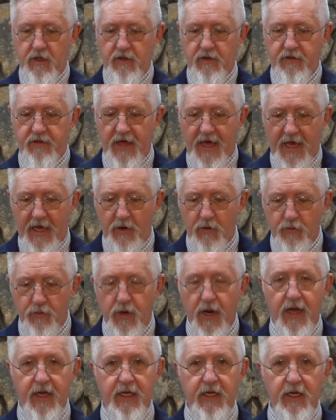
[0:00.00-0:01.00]
They
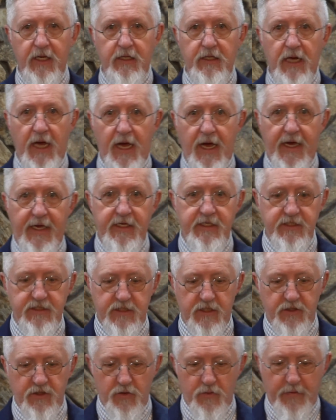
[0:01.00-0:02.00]
recognized
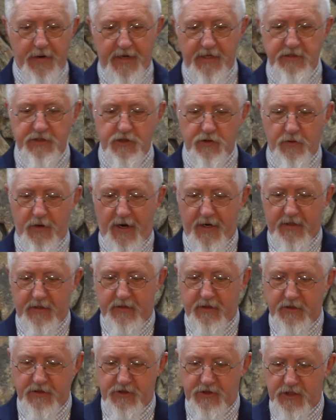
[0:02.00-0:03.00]
in the
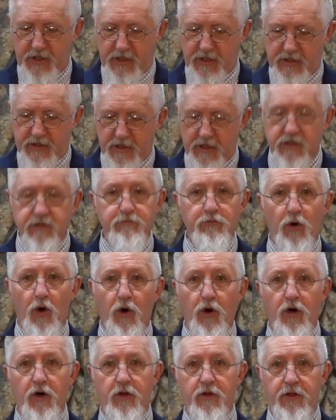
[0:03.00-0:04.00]
resurrected Jesus
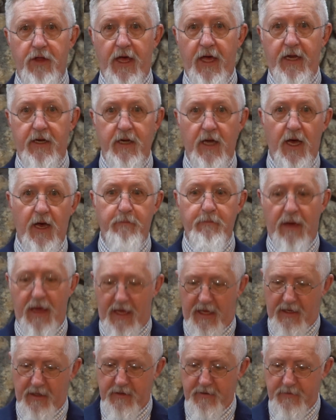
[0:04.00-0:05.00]
more than a man.